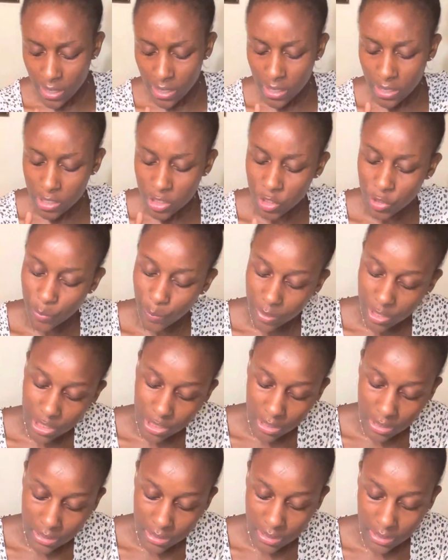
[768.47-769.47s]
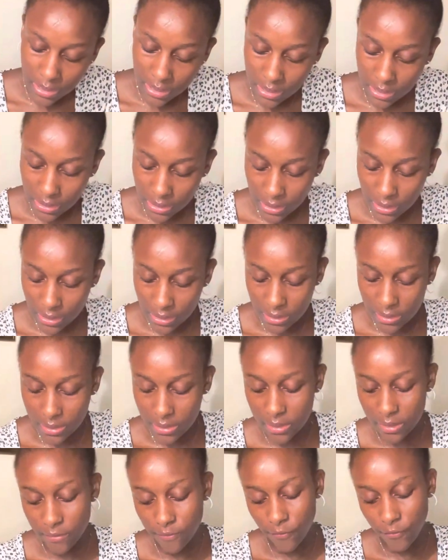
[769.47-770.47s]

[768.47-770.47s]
specialty clinics,